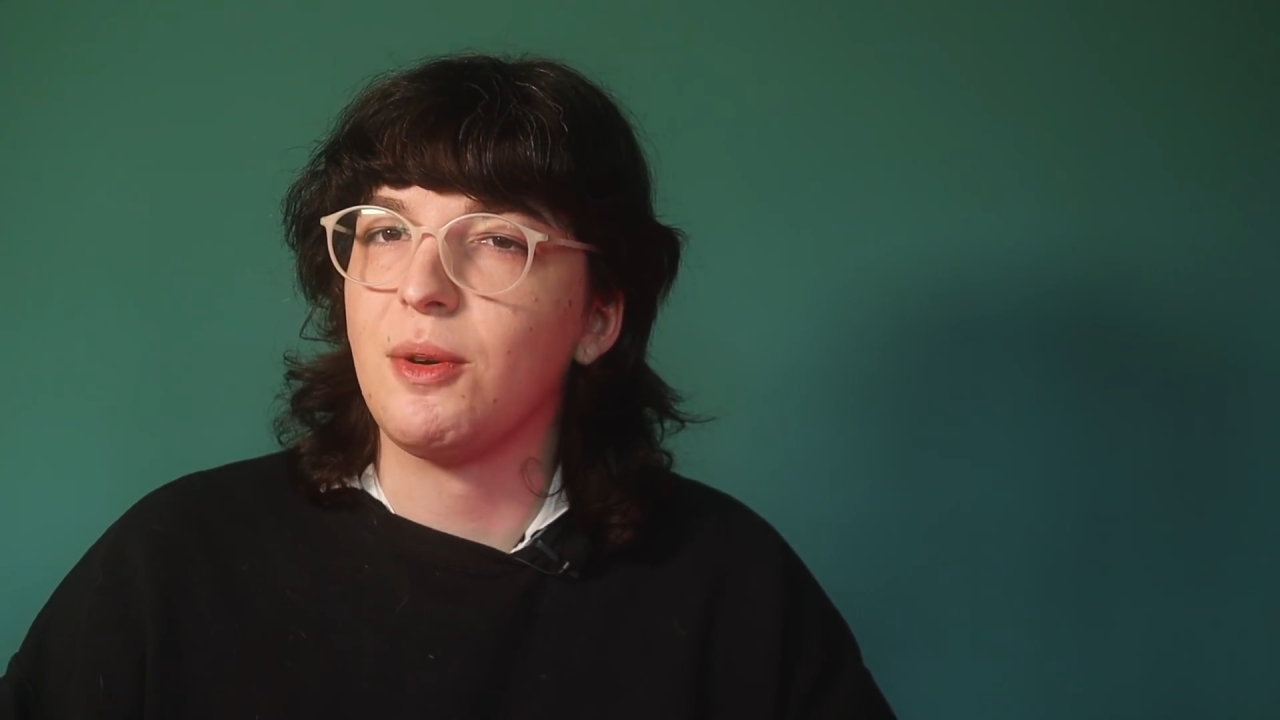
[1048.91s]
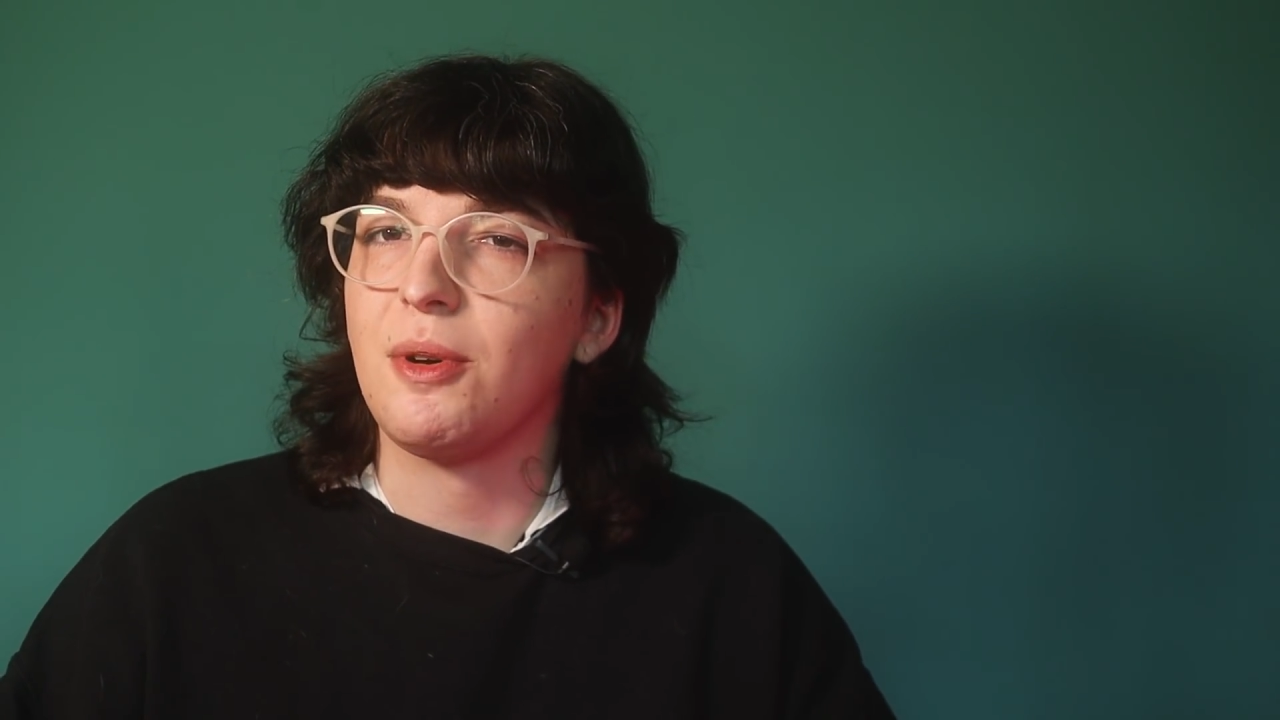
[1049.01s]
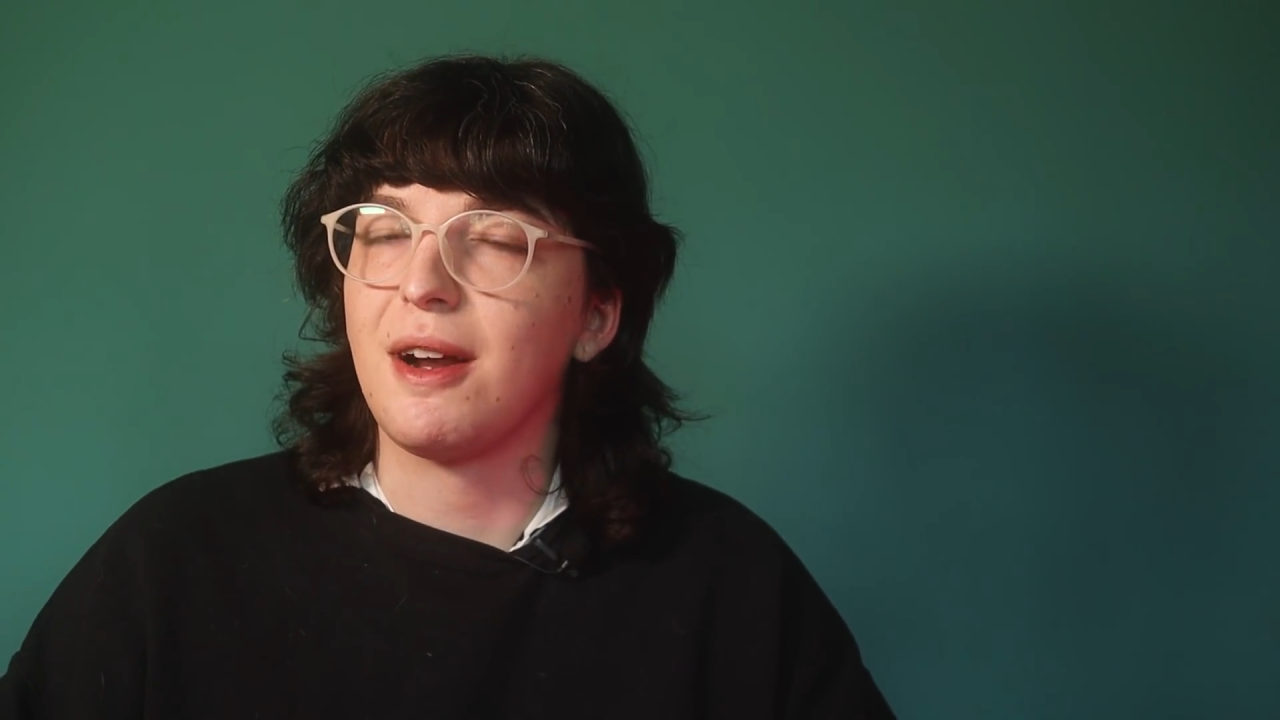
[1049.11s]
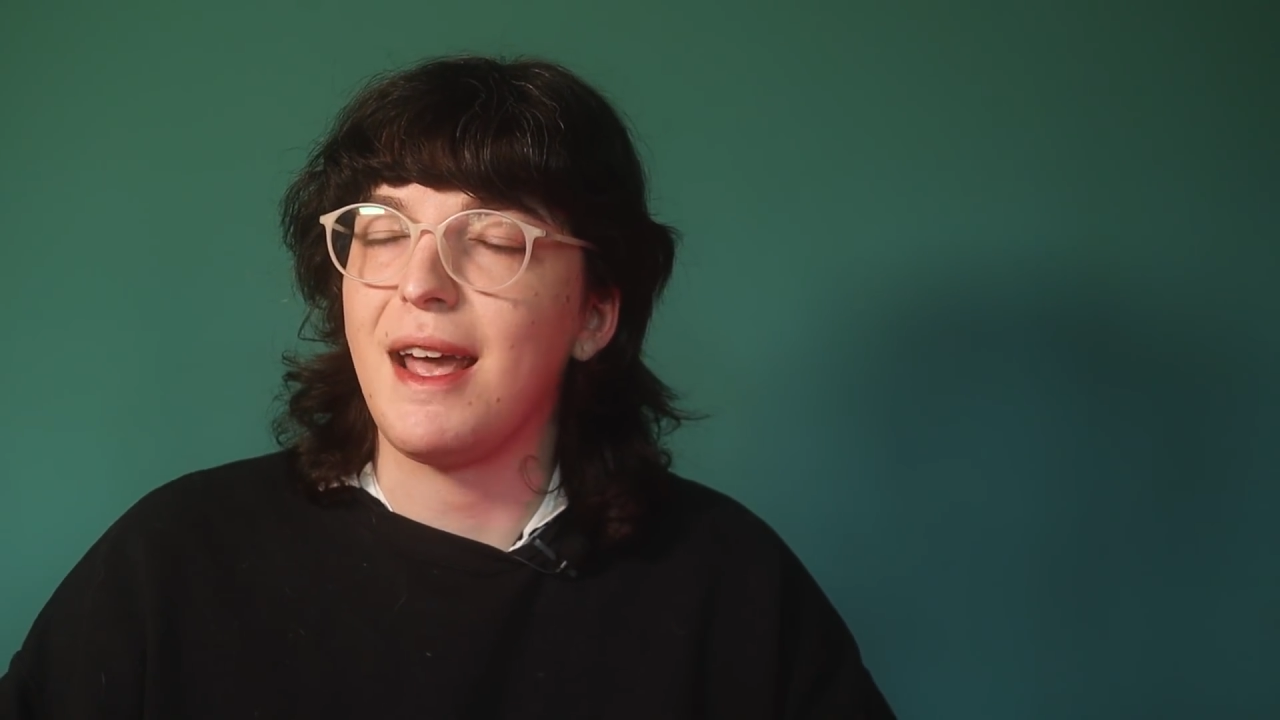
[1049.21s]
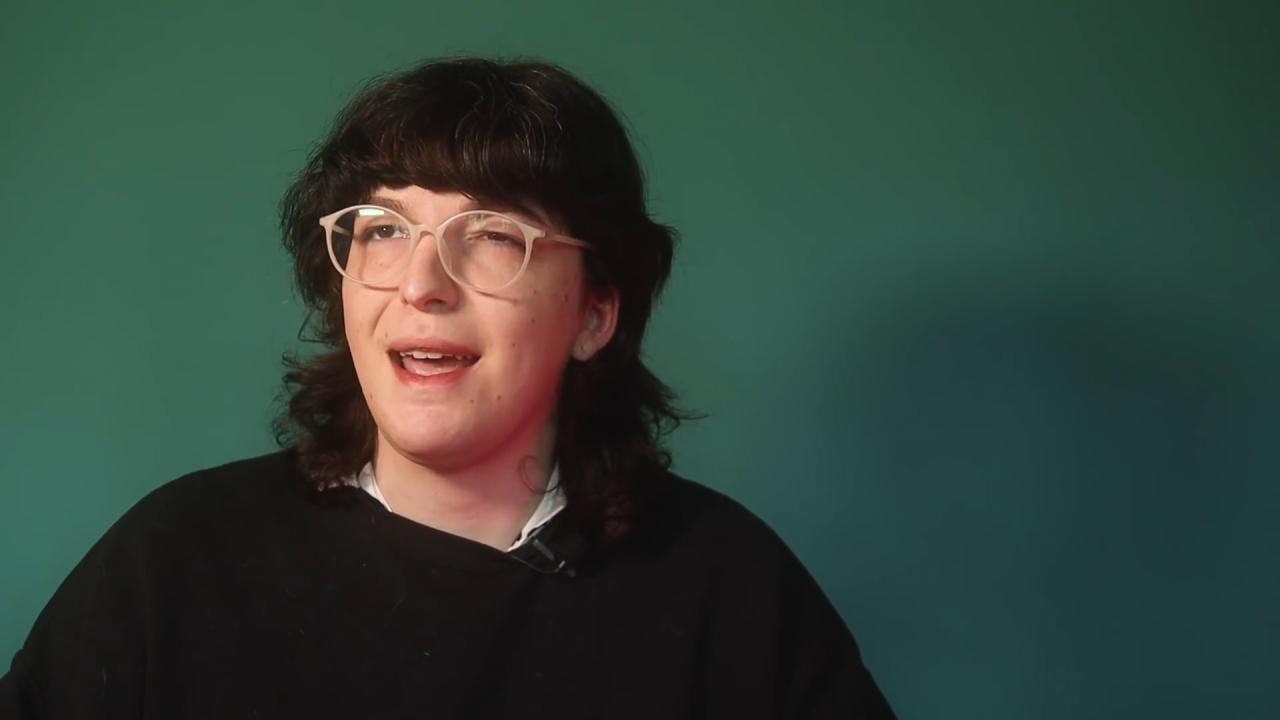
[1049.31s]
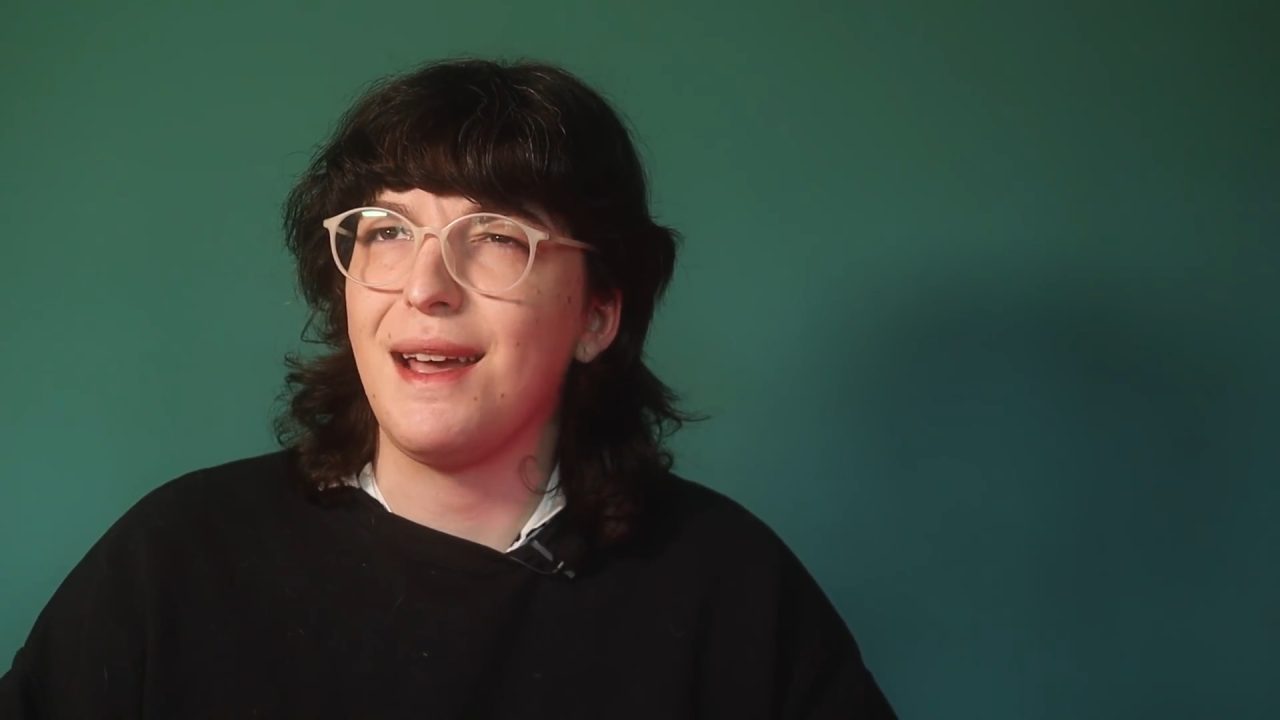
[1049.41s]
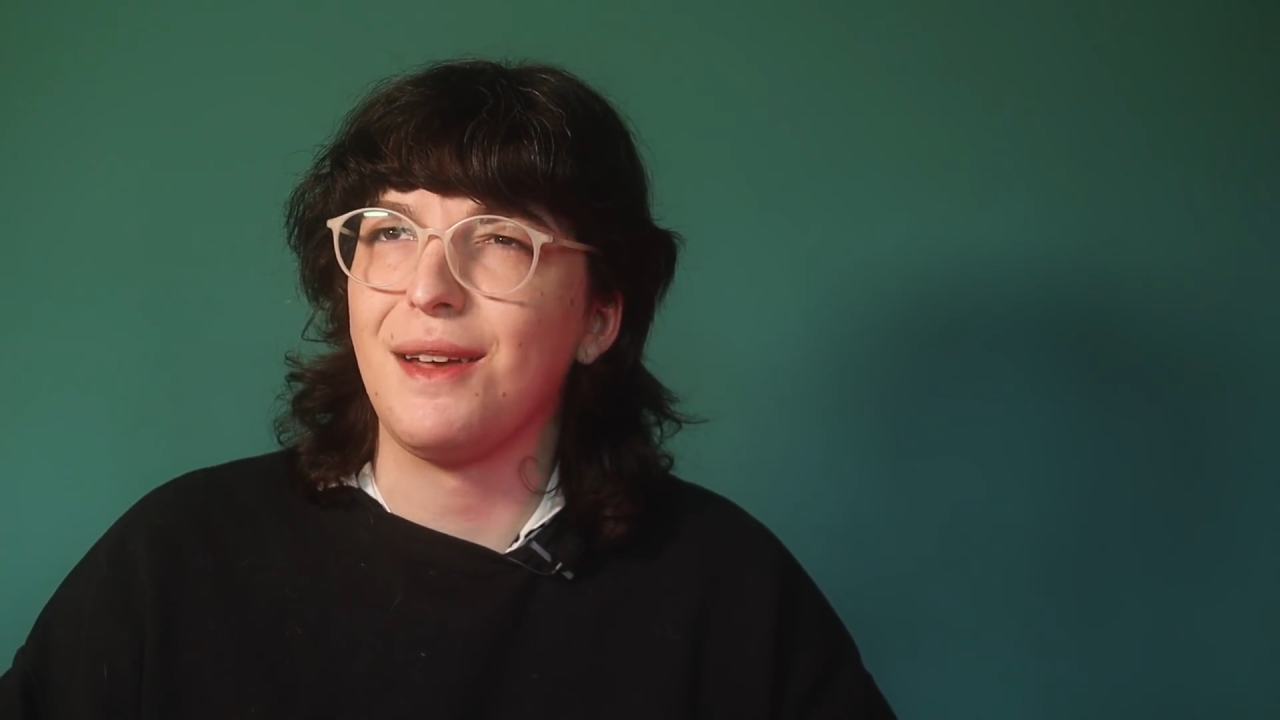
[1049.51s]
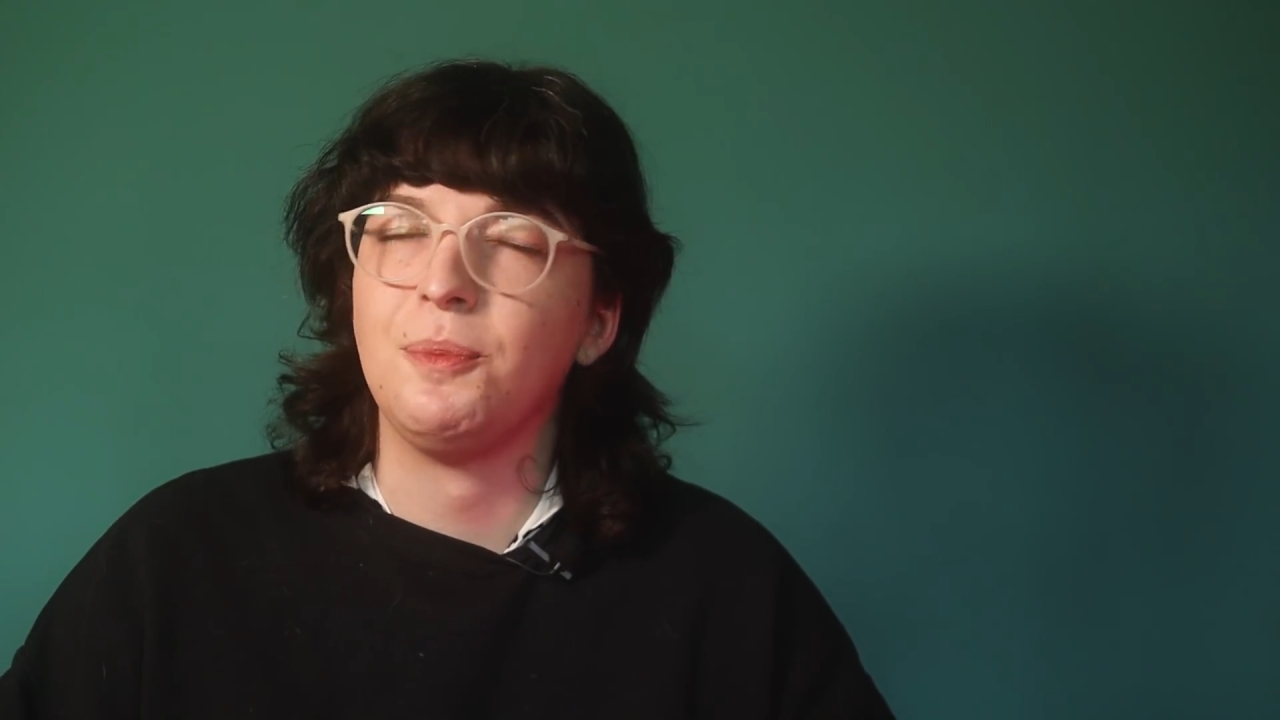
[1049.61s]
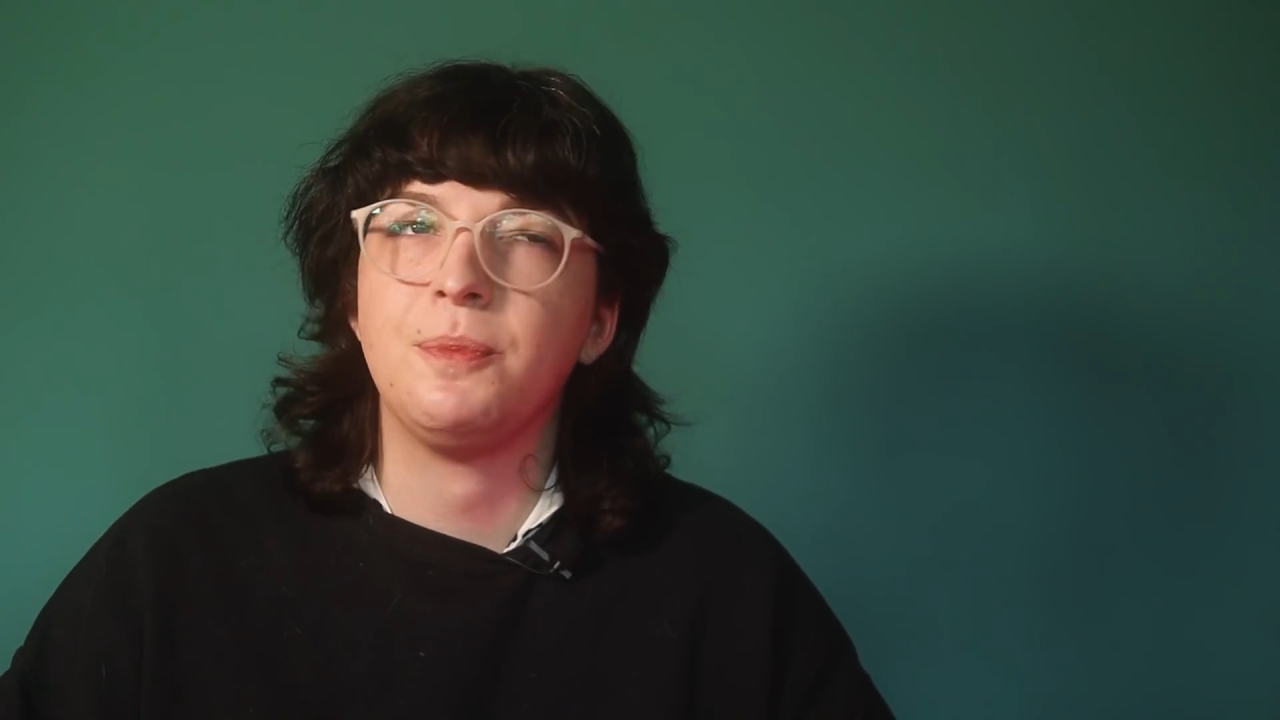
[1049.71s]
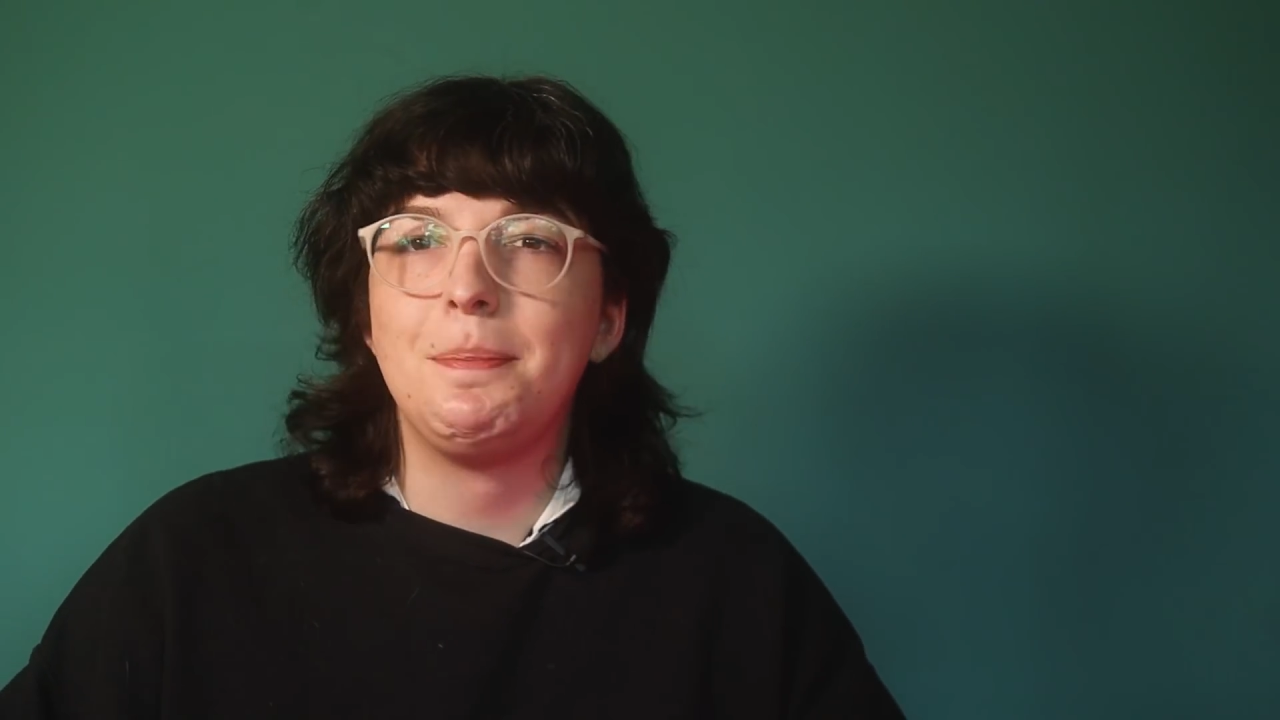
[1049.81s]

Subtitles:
or a